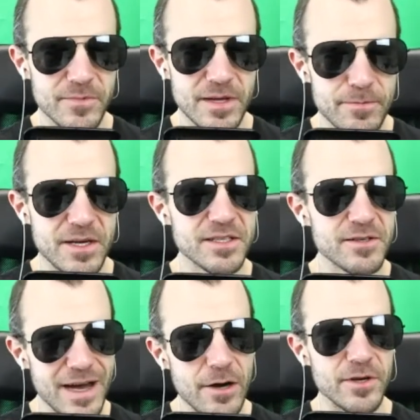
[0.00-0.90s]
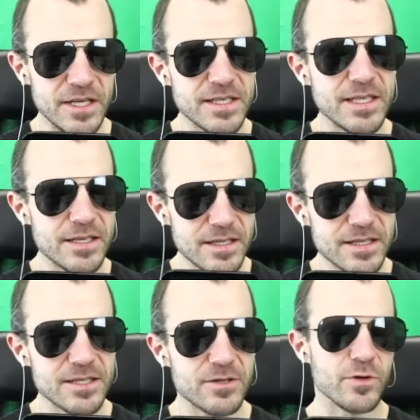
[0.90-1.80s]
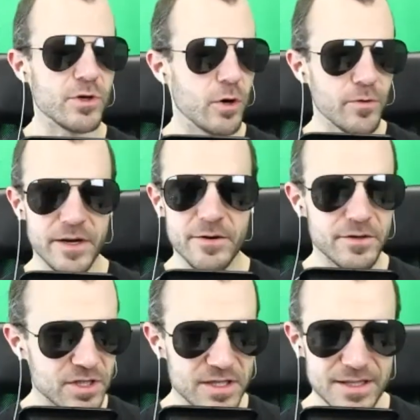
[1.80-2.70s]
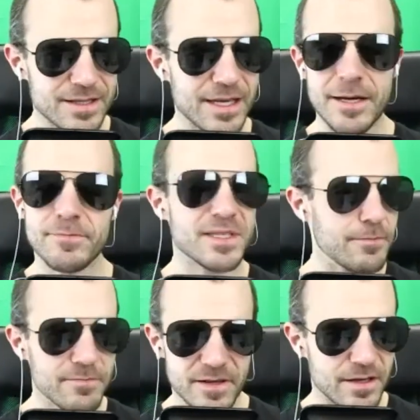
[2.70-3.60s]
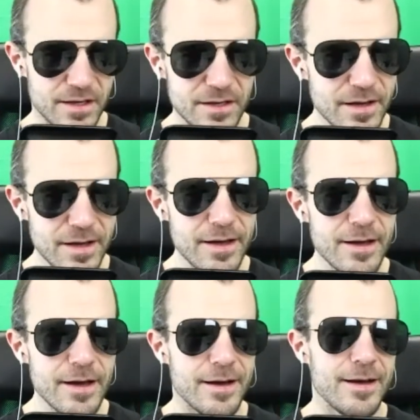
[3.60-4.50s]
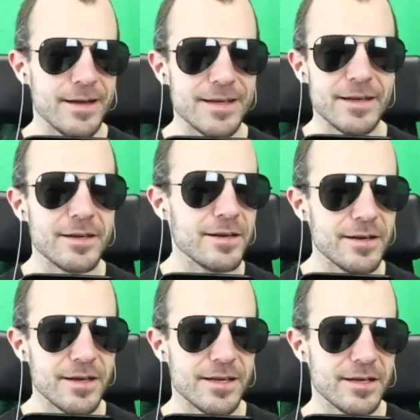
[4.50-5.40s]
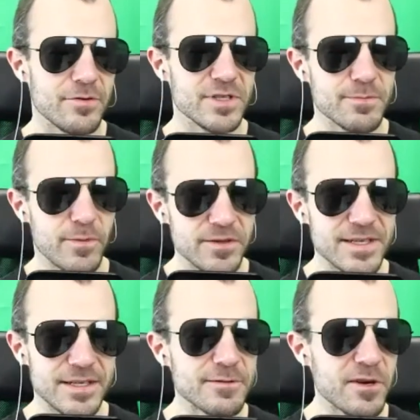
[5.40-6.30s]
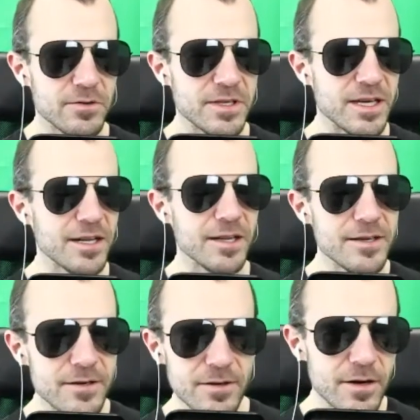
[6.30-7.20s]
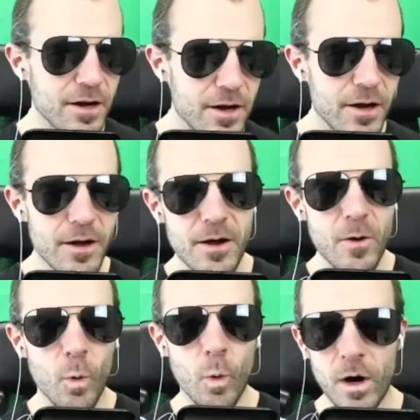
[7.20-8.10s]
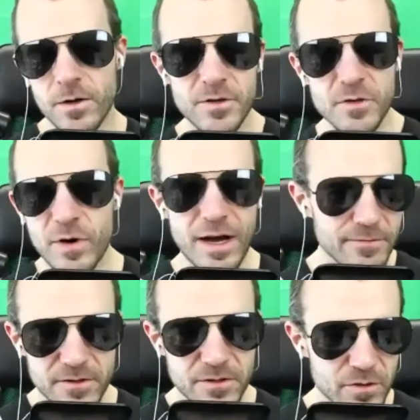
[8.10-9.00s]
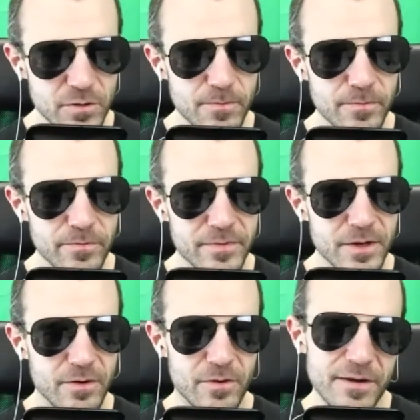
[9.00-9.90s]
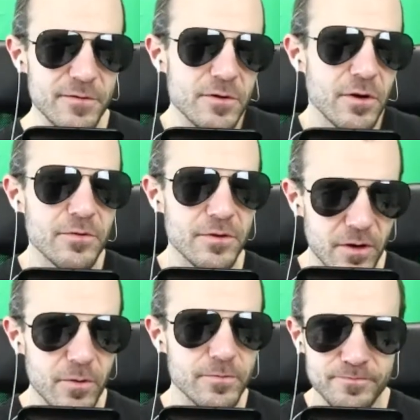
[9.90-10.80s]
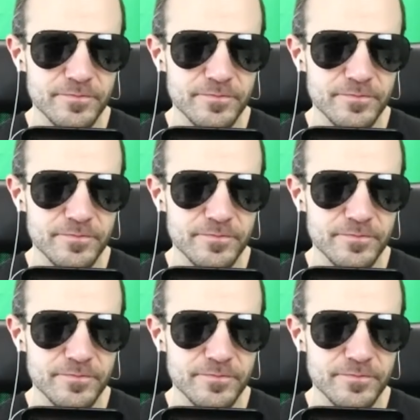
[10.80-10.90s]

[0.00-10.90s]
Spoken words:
because of how easy it is to go there and just type something in, and get a response, and it's fairly clear what you have to do. Or if you don't know,